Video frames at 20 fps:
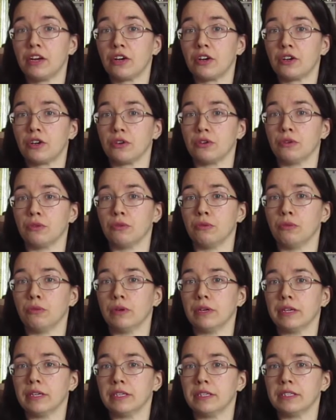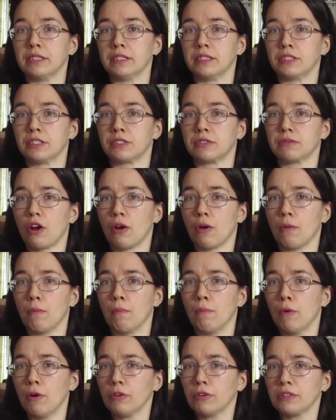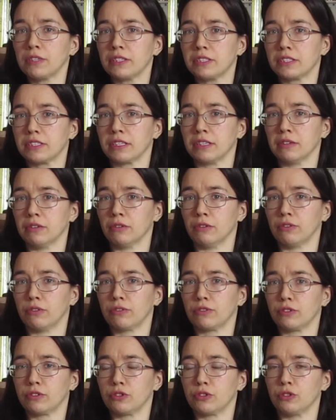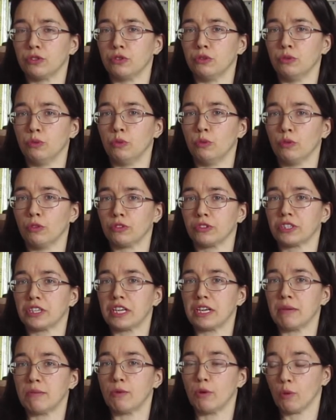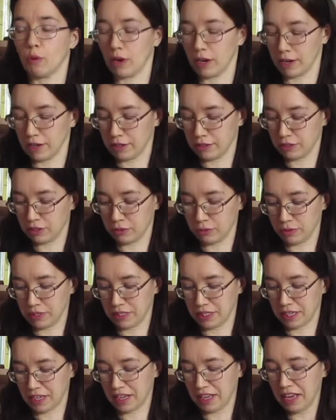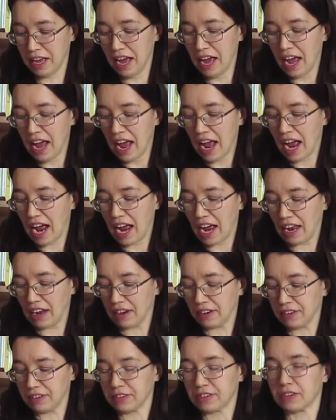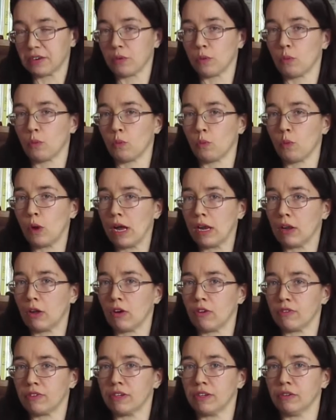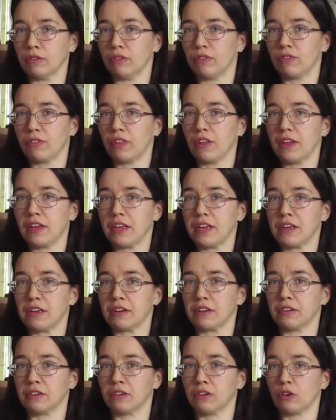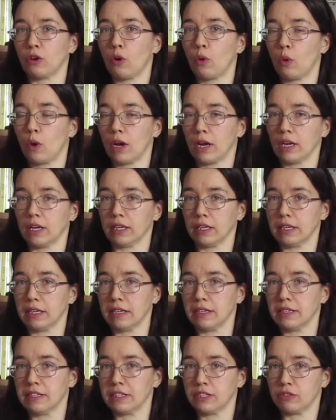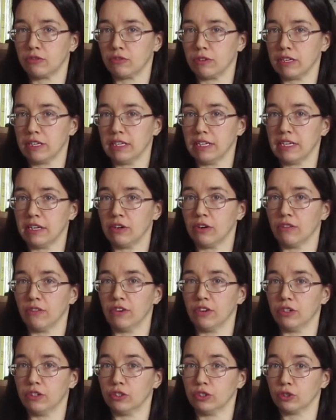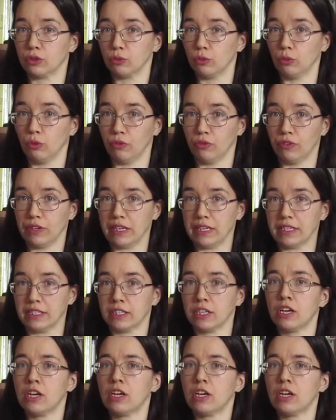who is modest enough to want to keep quiet, shall we say, and well off enough that he can quietly, discreetly cover her school fees.